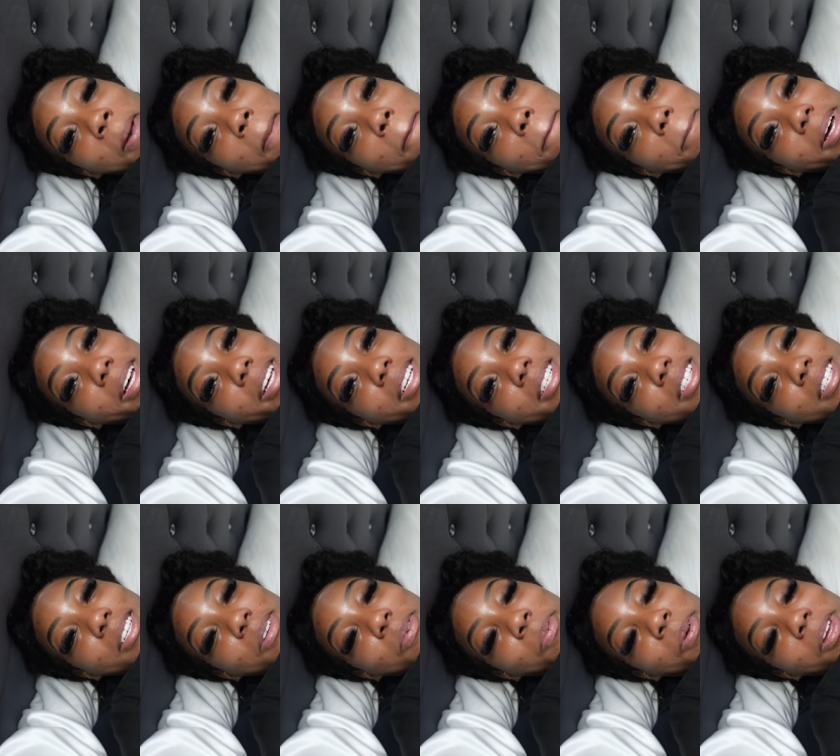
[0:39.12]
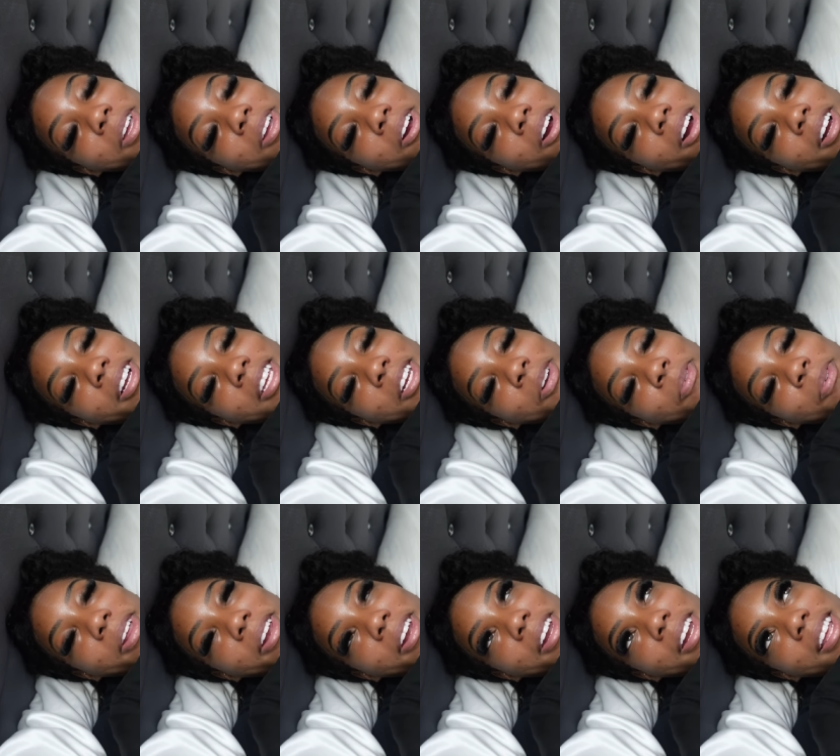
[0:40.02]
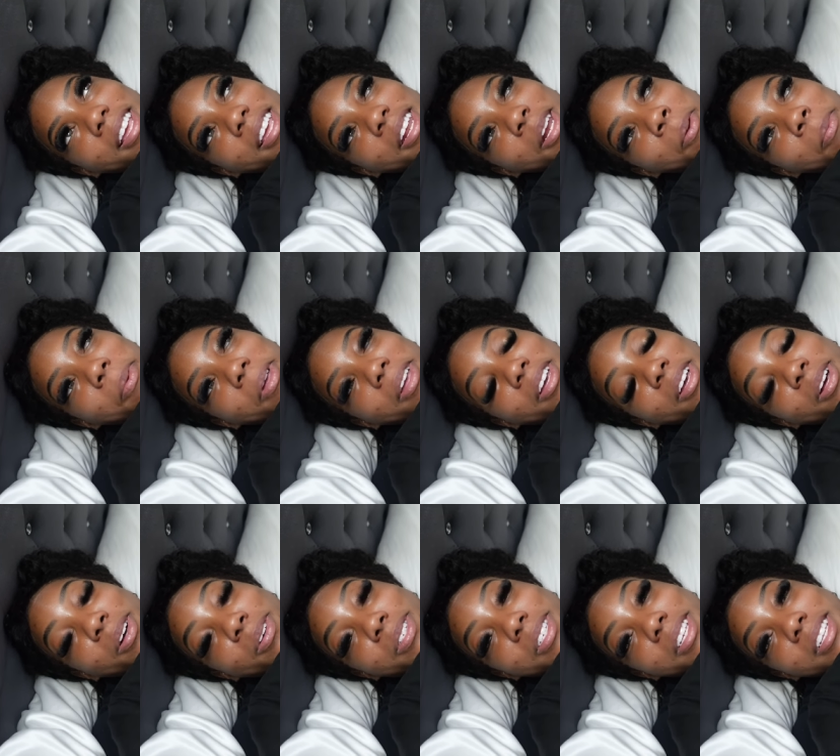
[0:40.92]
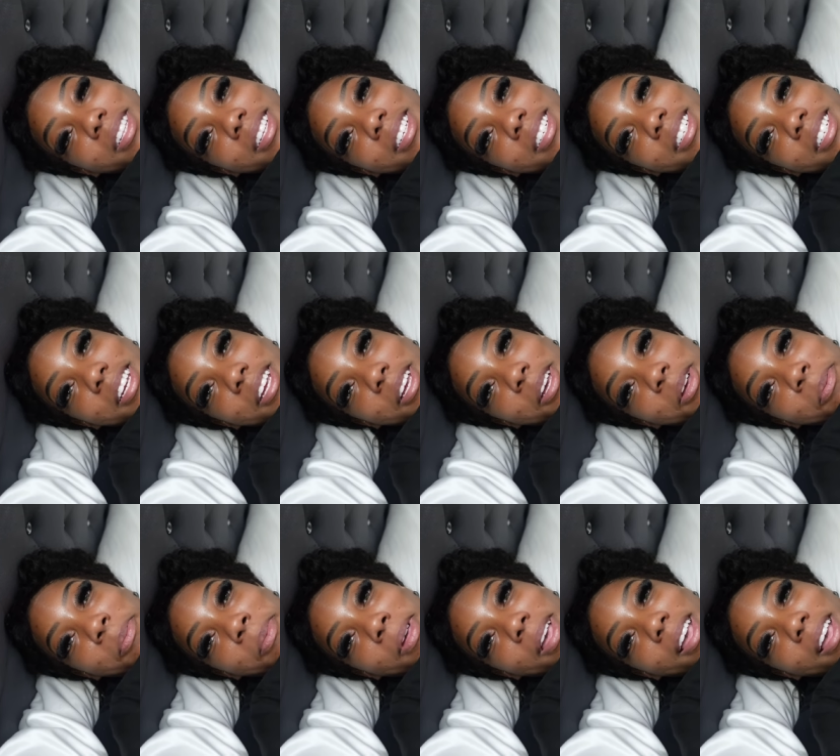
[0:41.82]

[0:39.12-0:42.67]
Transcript: But we are getting ready to get up and go to the gym,